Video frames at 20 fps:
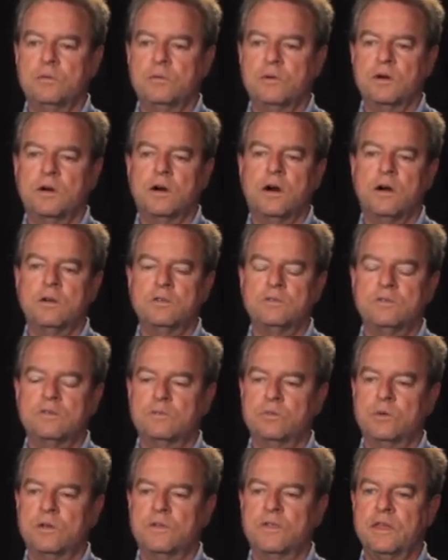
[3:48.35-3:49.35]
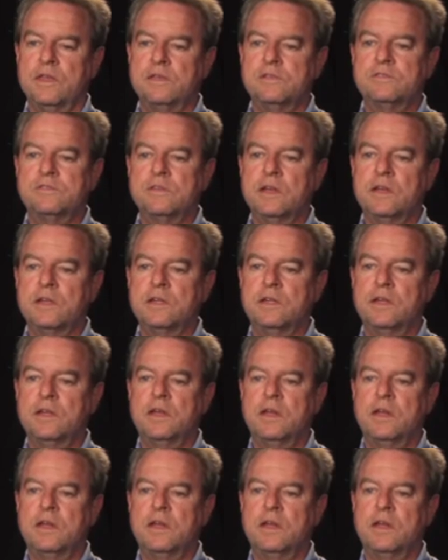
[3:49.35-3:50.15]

regardless of what they say,